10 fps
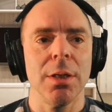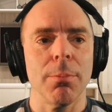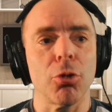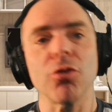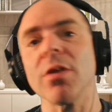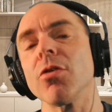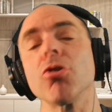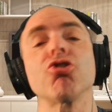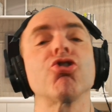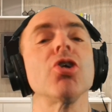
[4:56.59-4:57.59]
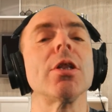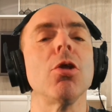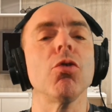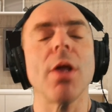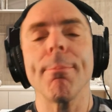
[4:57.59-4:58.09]
Because there's a
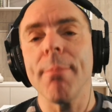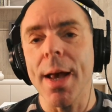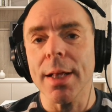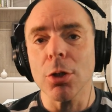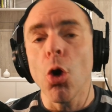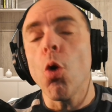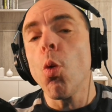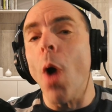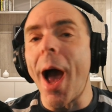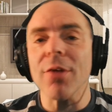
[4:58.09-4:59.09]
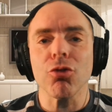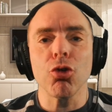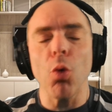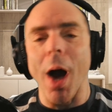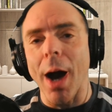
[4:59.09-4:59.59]
shitload of men who ask
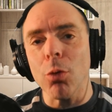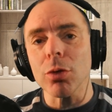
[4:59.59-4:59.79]
you out,